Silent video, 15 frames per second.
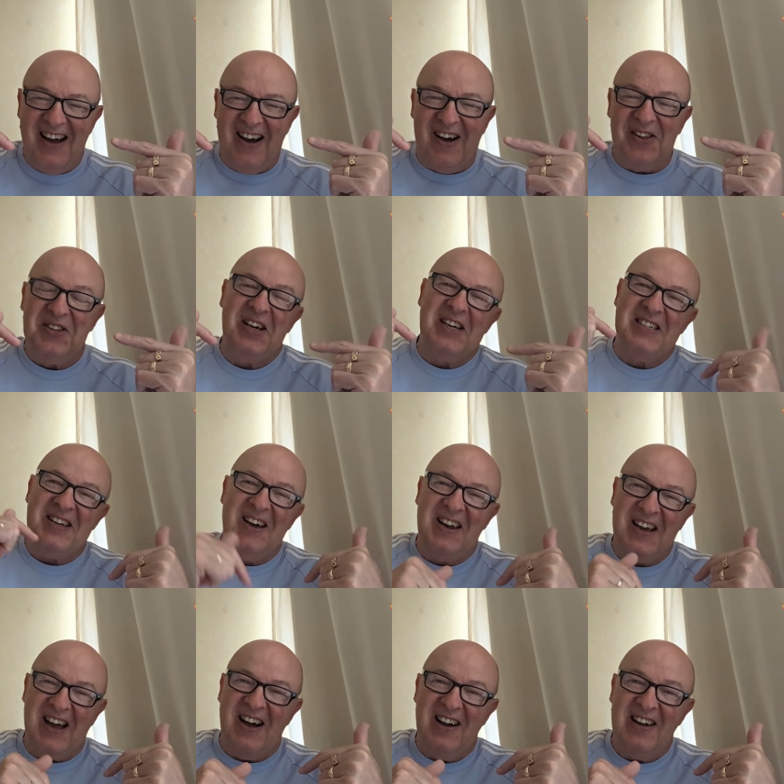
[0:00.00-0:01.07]
on the
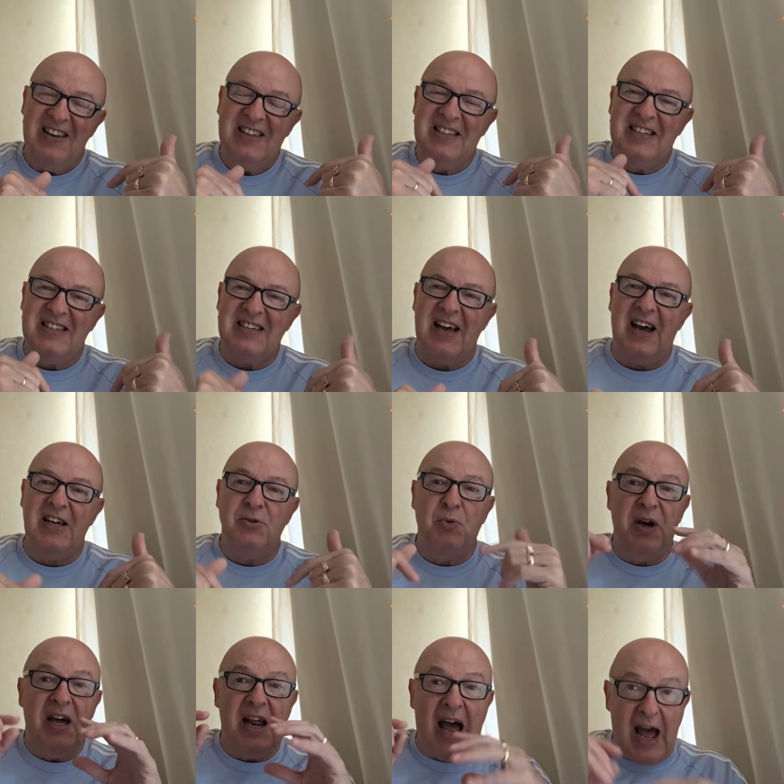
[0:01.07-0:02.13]
Ghazala Gardens side
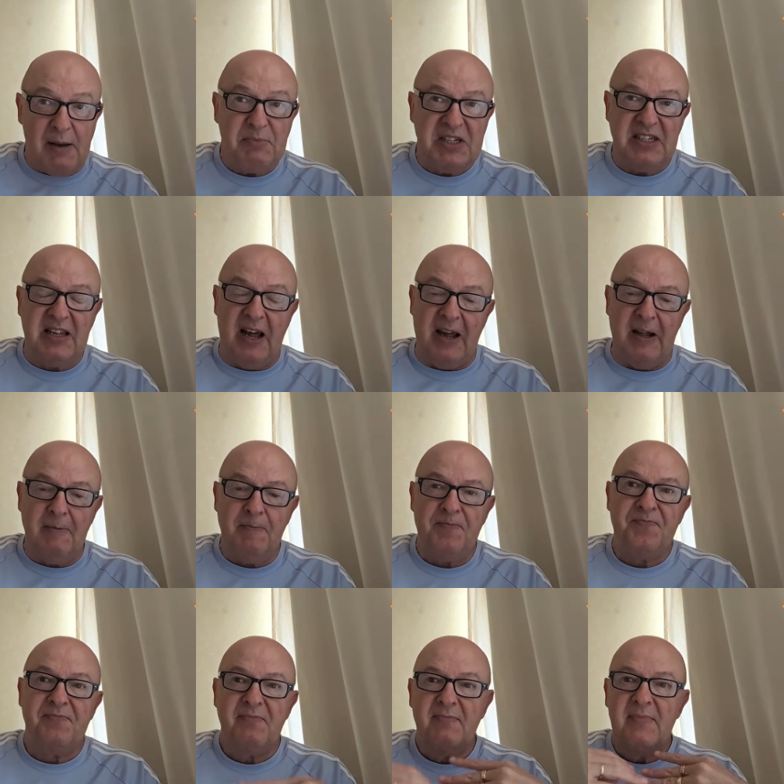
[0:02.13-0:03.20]
where I'm staying,
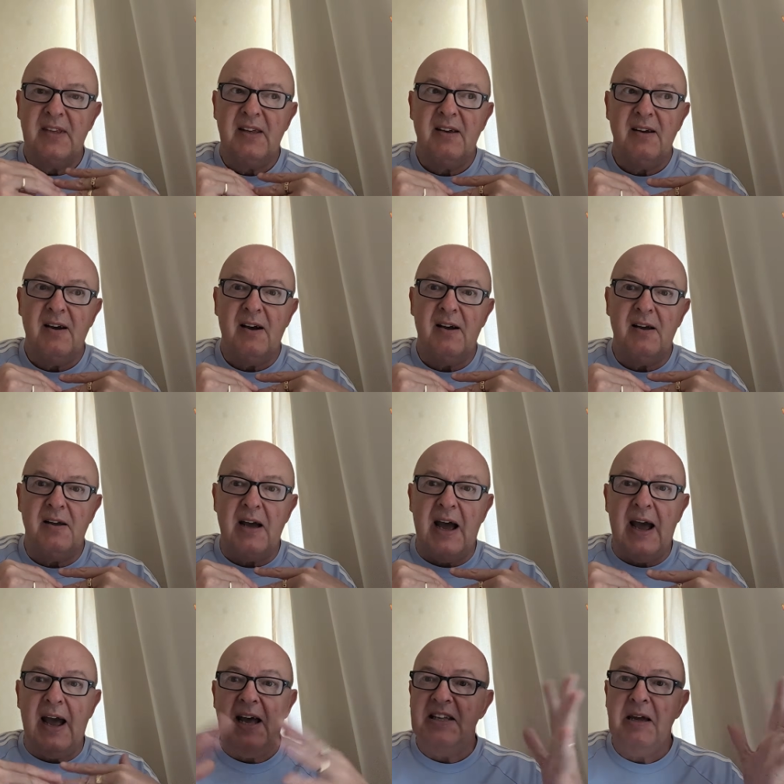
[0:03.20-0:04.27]

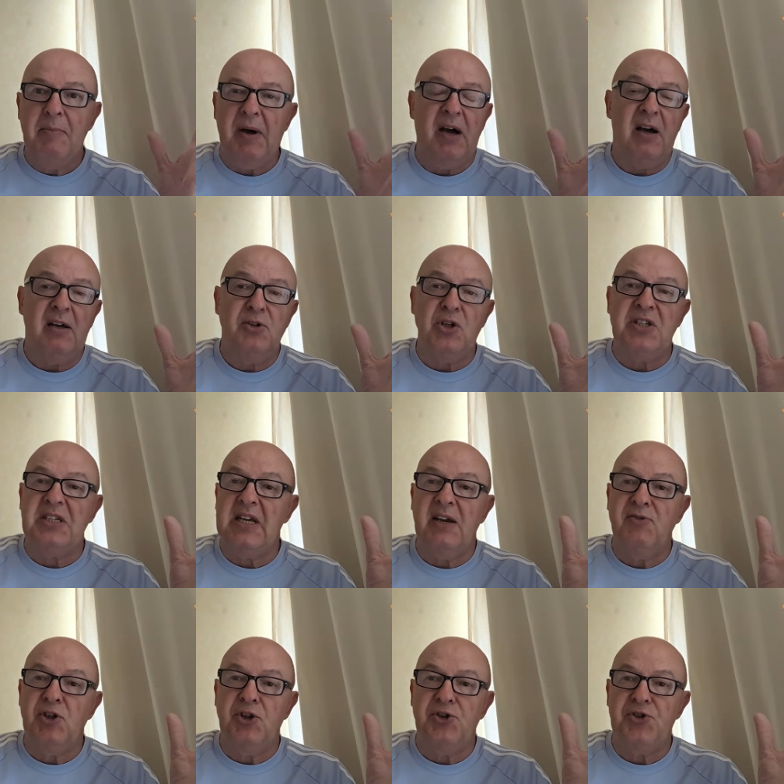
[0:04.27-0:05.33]
any bar just
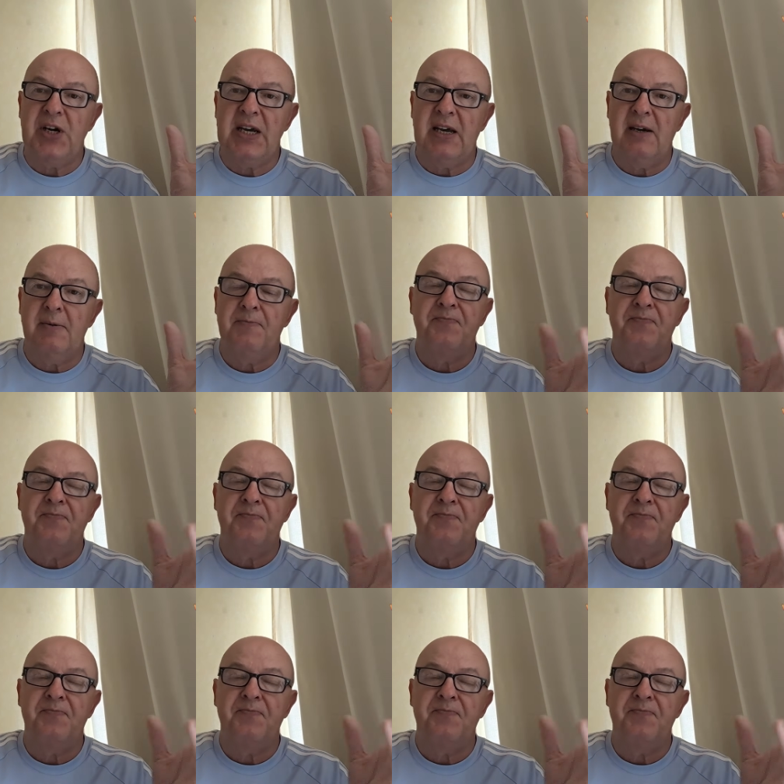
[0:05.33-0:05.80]
serves you a drink.